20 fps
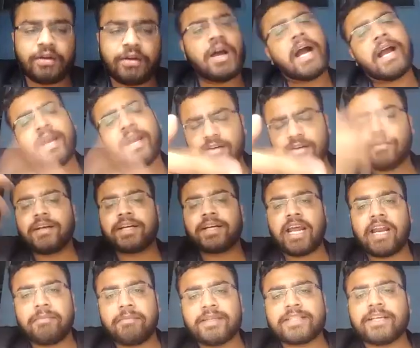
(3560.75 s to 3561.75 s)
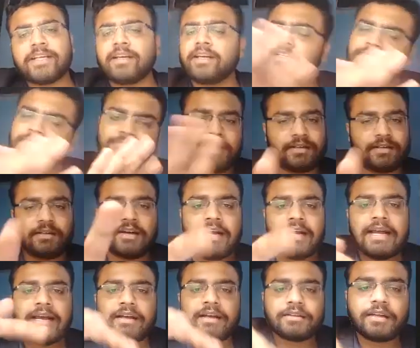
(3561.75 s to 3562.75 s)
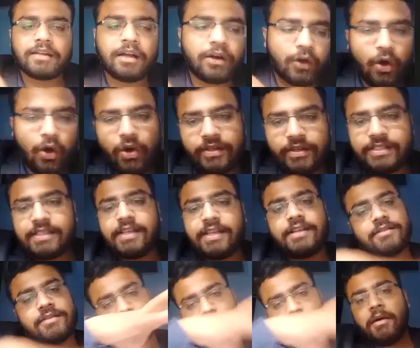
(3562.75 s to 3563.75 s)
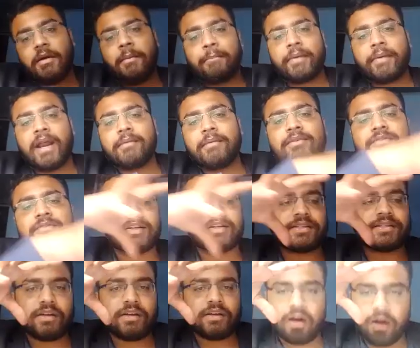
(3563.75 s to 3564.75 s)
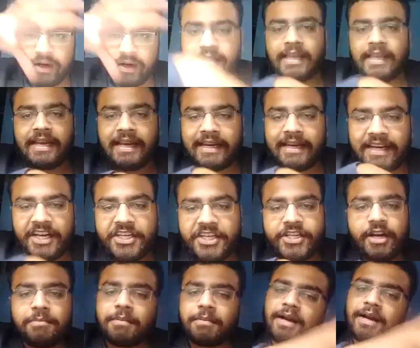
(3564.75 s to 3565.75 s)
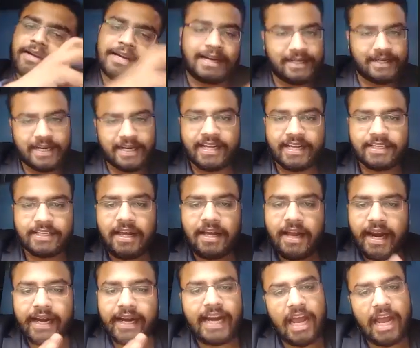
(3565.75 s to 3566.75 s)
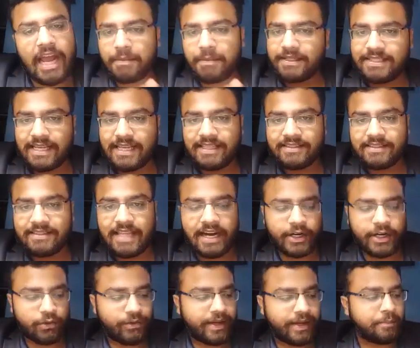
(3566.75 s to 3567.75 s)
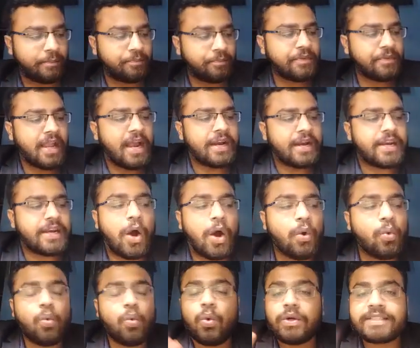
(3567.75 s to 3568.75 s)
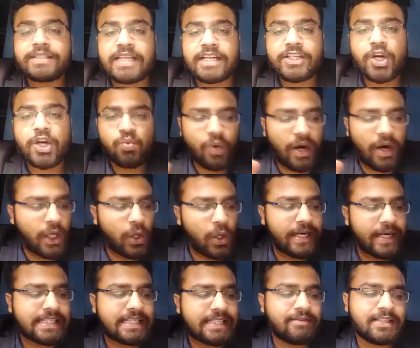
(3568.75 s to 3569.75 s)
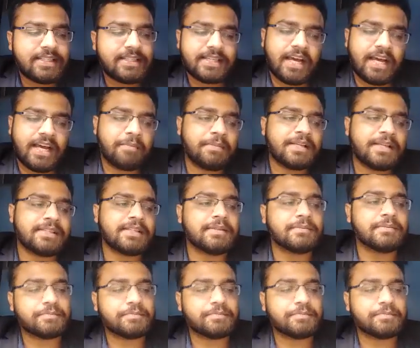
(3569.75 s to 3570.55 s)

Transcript: Again, it can be challenged, but the law says a prima facie, and the initial part it happens in that. Now, section 127 CRPC.